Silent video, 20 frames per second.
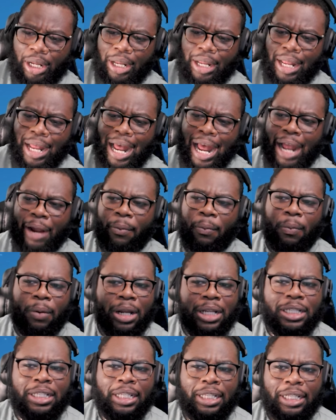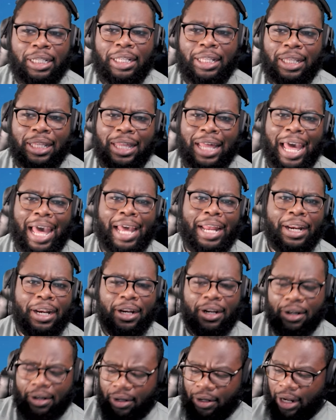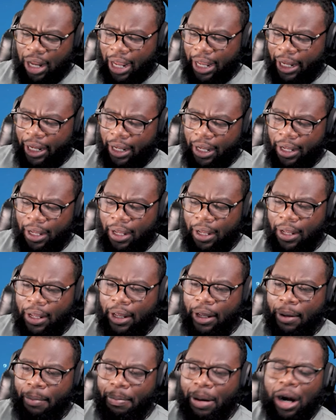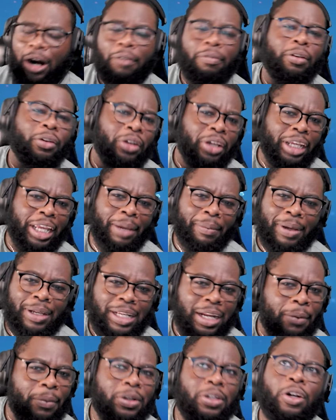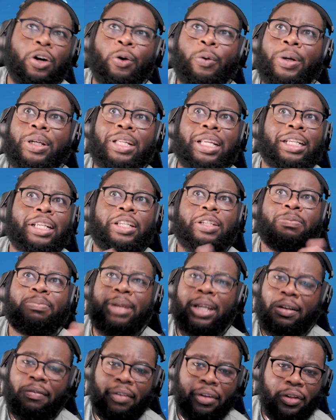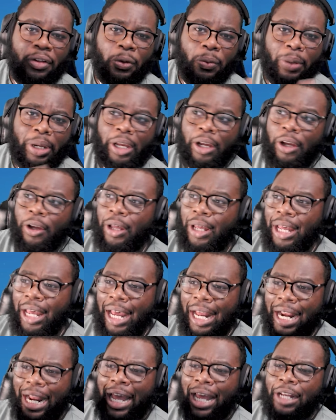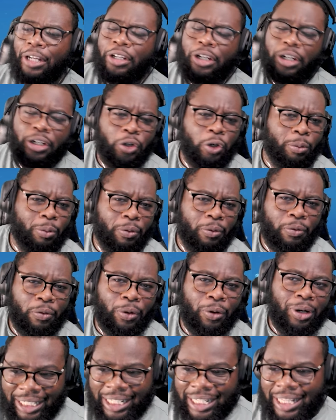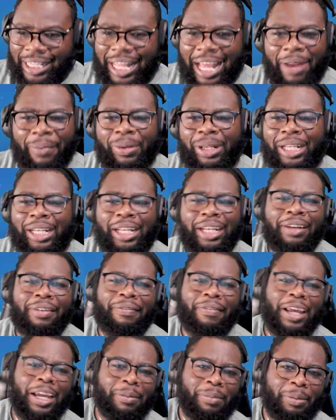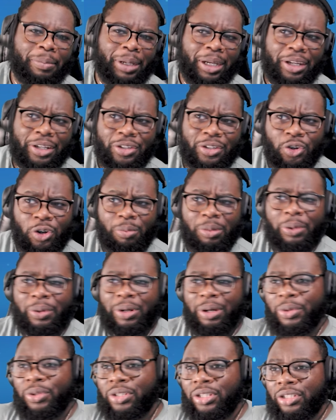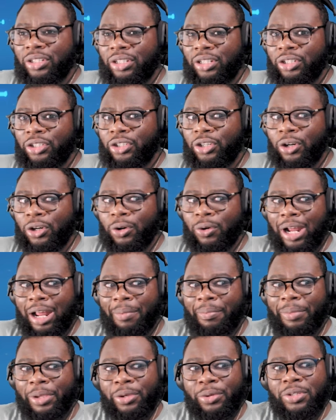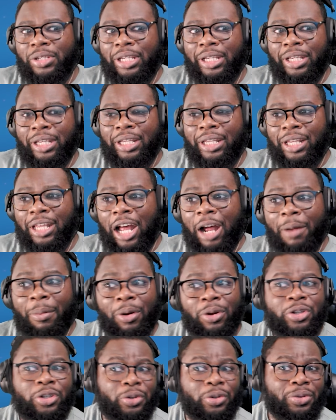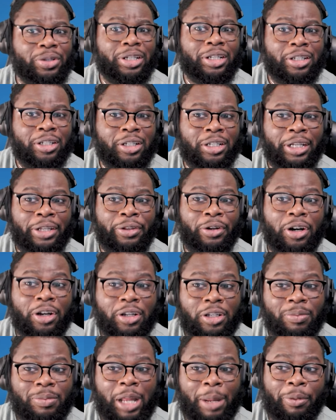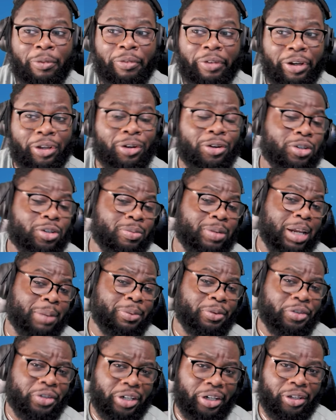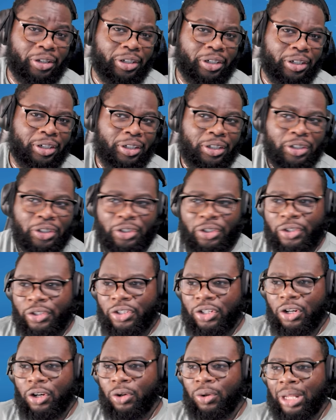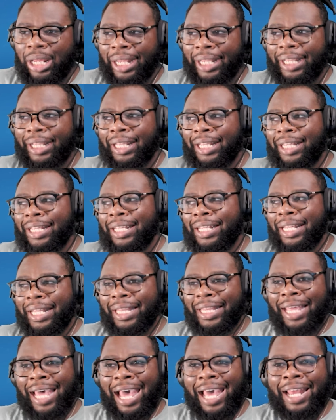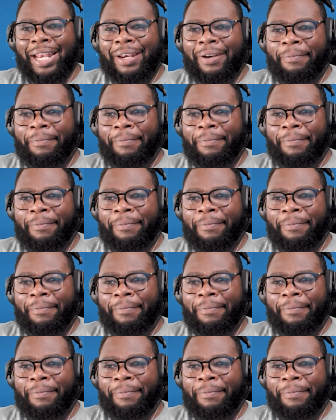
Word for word: I wasn't that like powerful in the game, because I wasn't always like this big filthy whale, and I had Ching Shou before, that really didn't affect me because normally when I'm using Ching Shou, I'm using I'm also using either some type of healer or some type of shield, so like that